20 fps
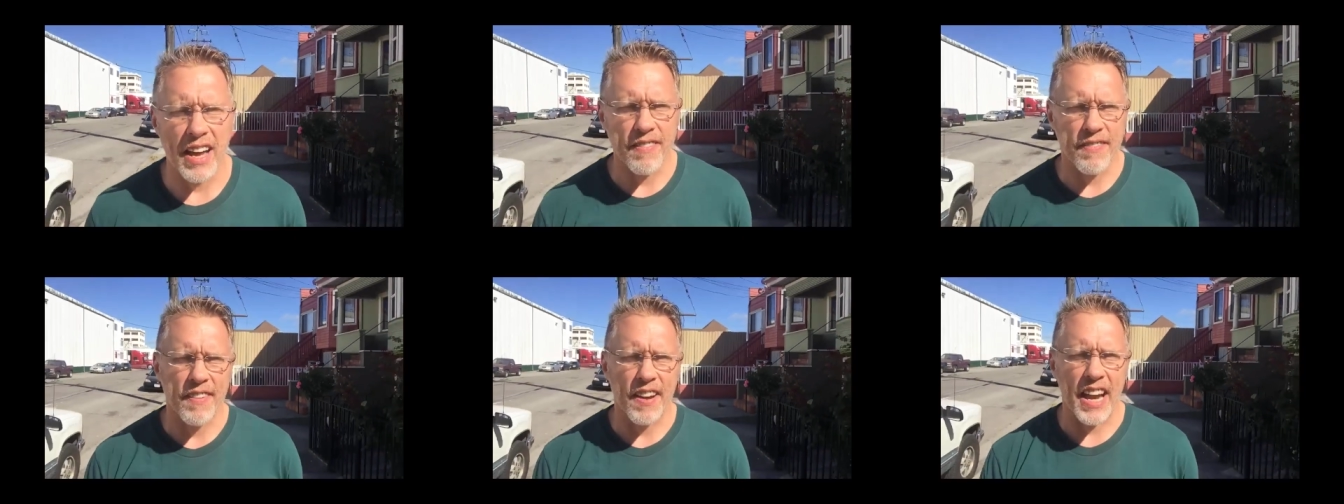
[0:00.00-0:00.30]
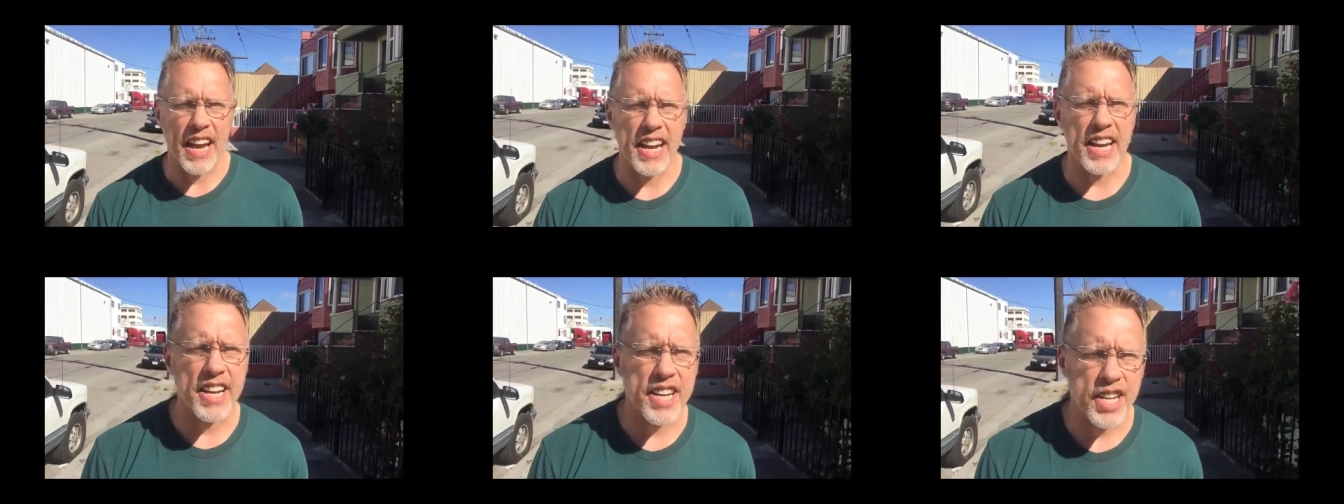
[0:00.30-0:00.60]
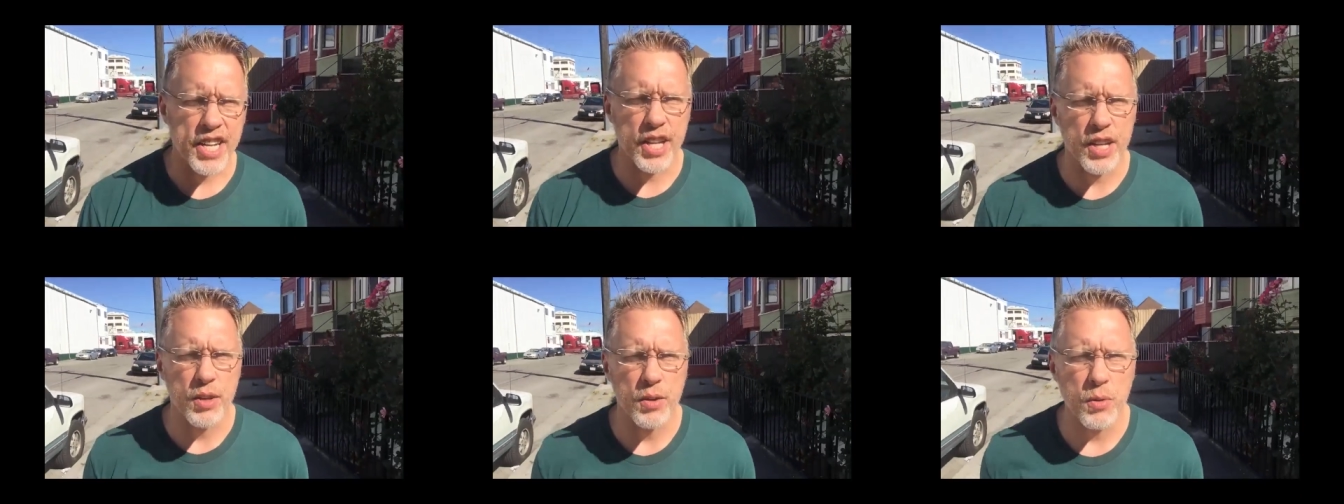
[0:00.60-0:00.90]

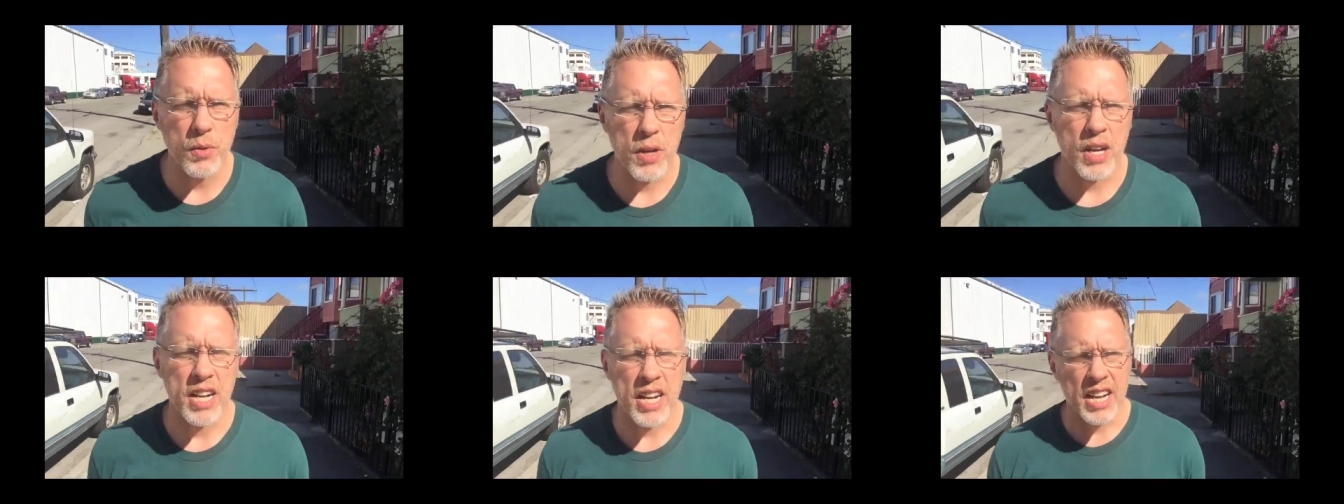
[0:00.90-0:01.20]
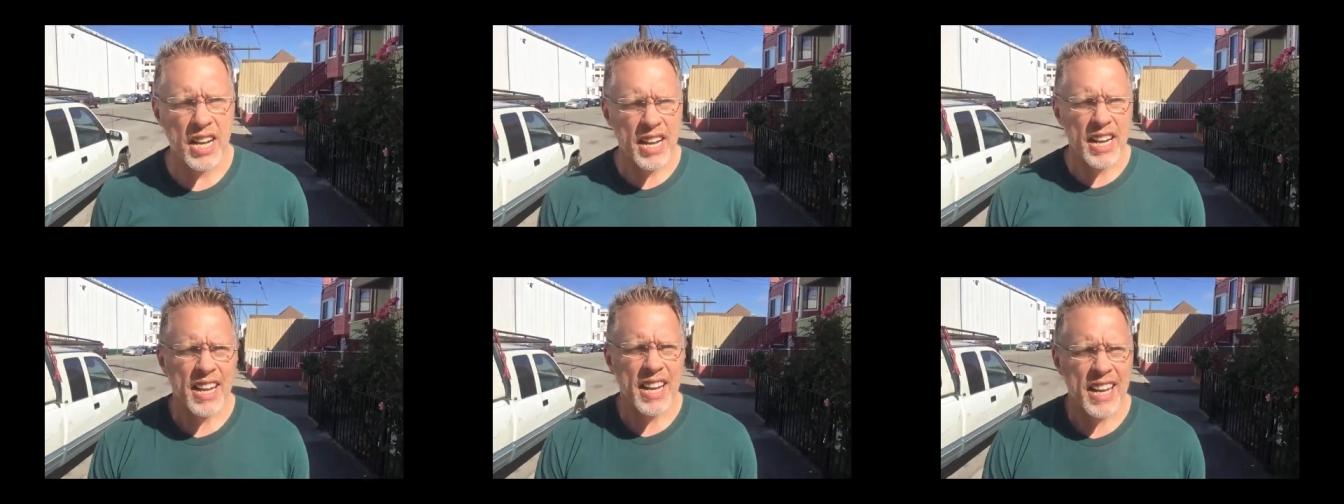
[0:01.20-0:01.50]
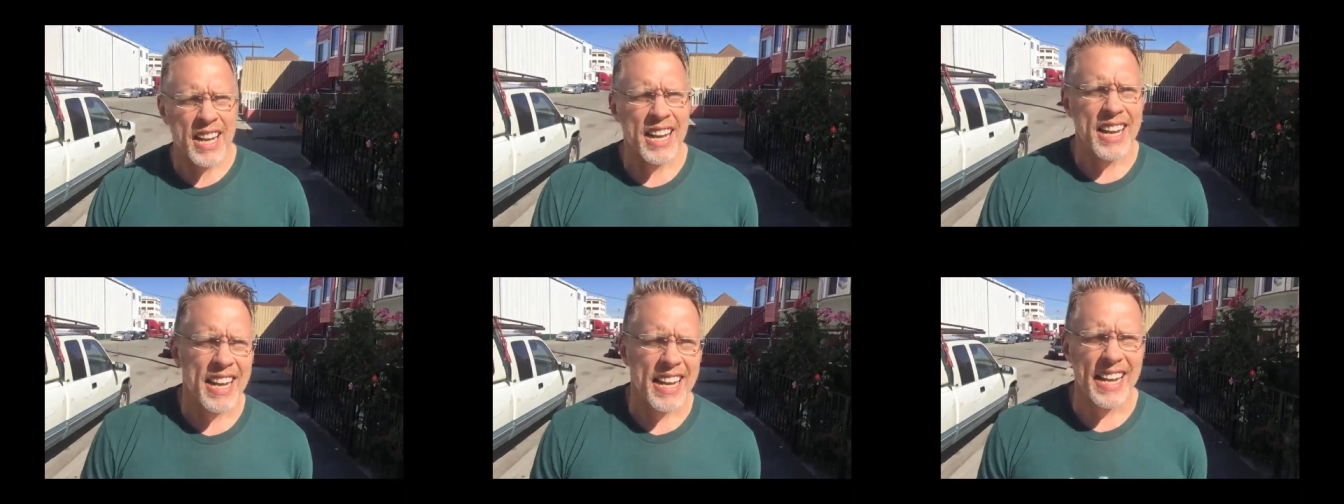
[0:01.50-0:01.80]

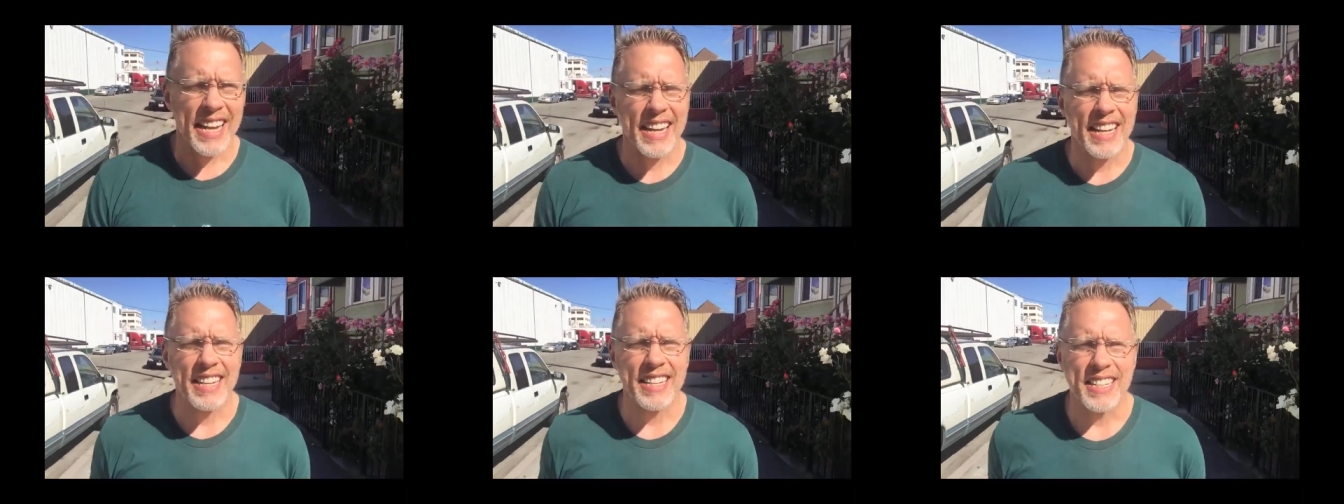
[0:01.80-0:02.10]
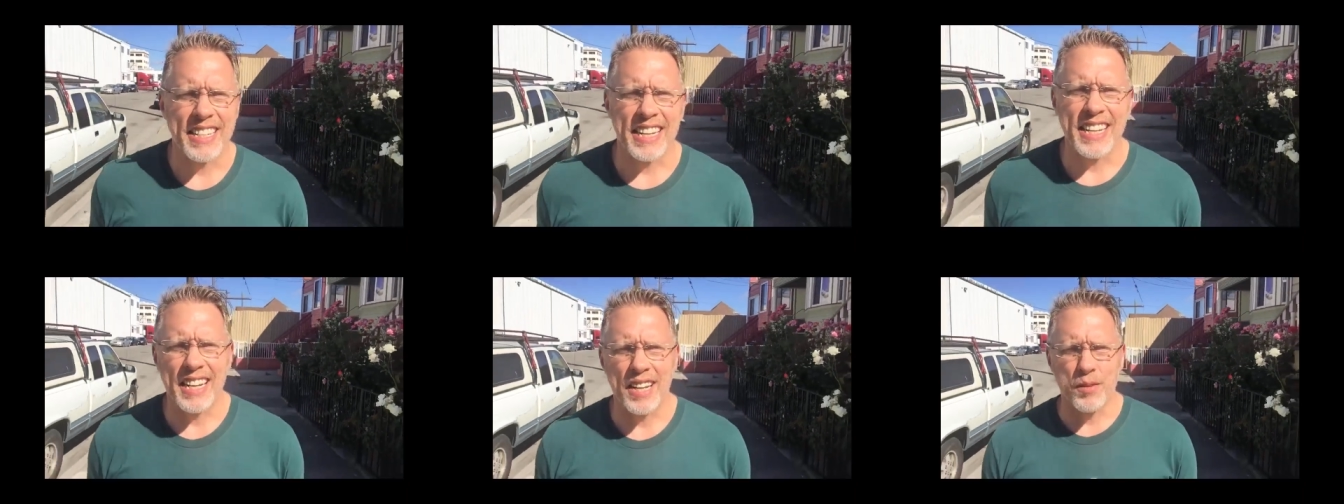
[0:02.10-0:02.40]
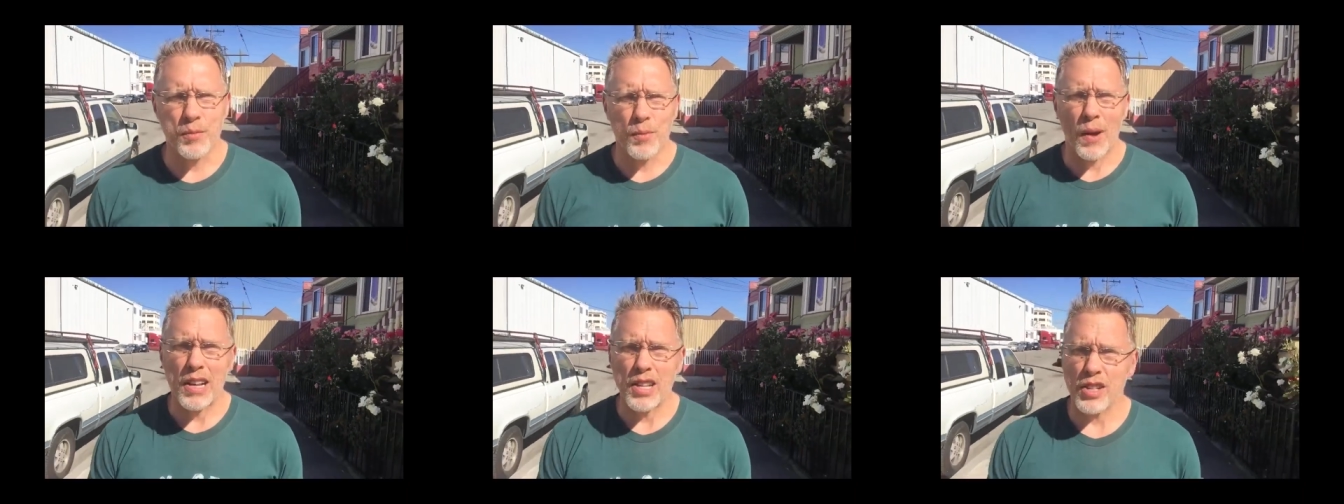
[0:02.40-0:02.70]
FAQ and, uh,
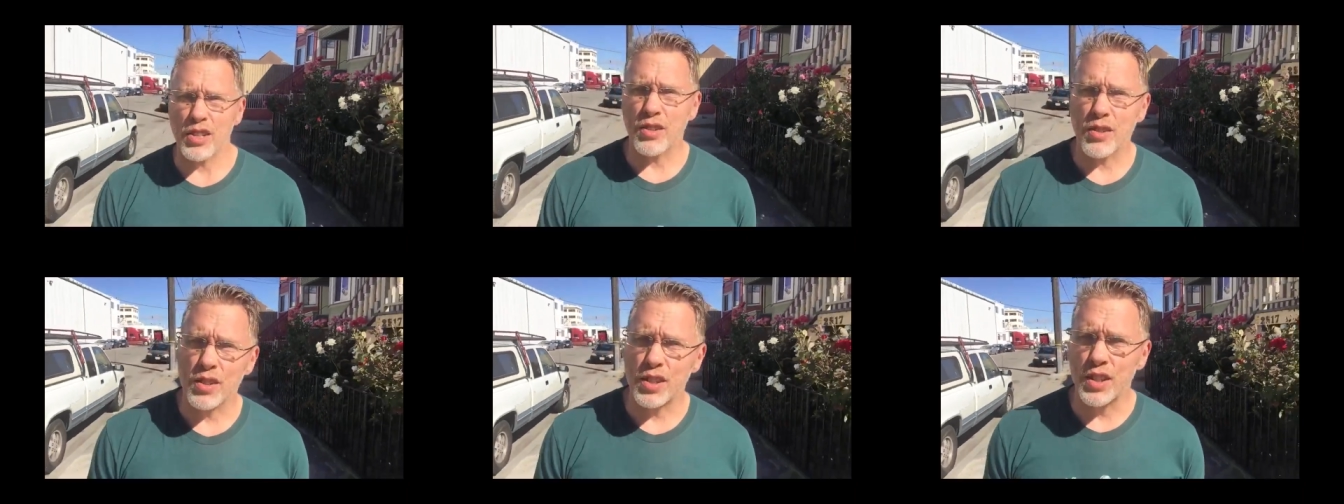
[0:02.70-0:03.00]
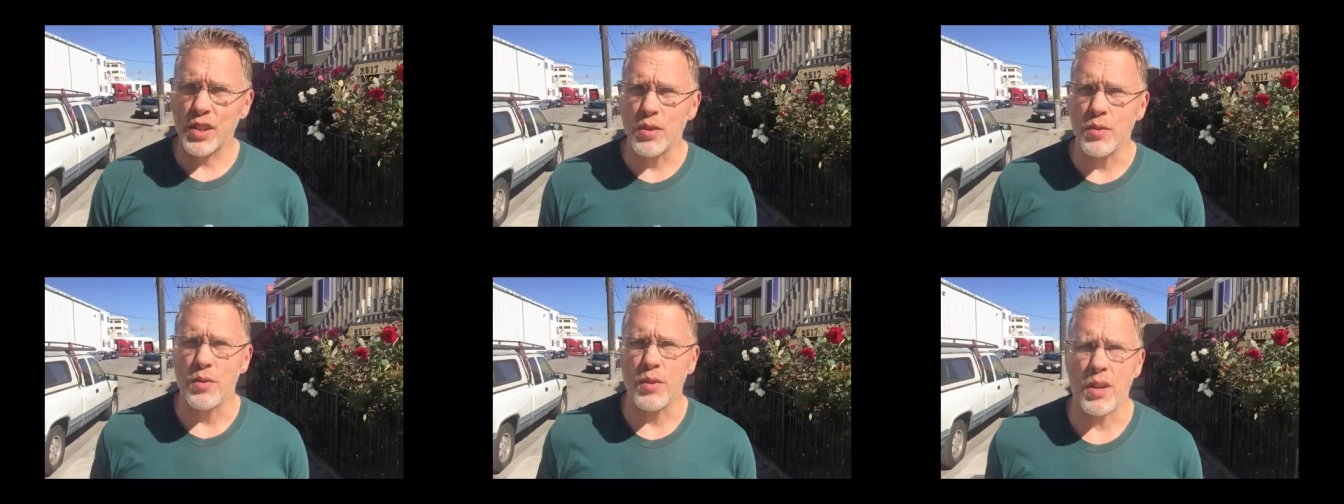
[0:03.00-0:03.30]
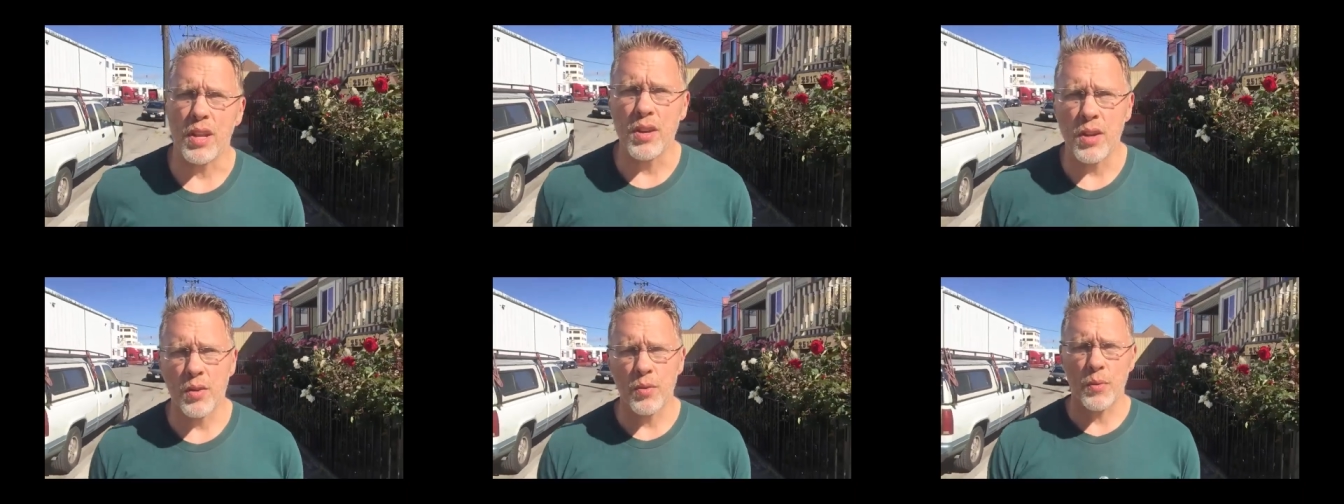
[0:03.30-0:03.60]
and register
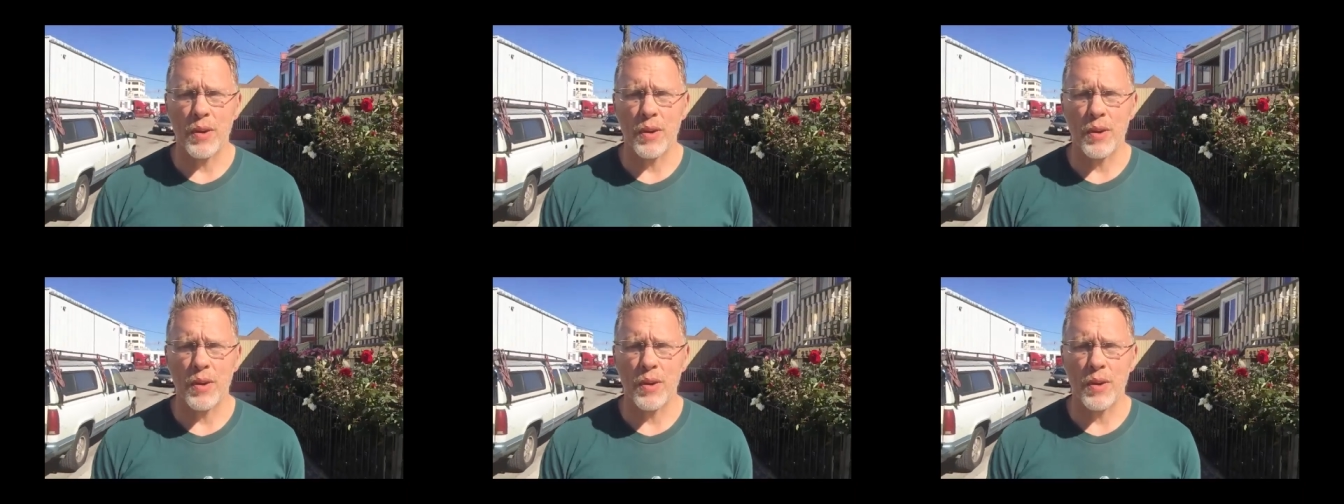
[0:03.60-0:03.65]
soon.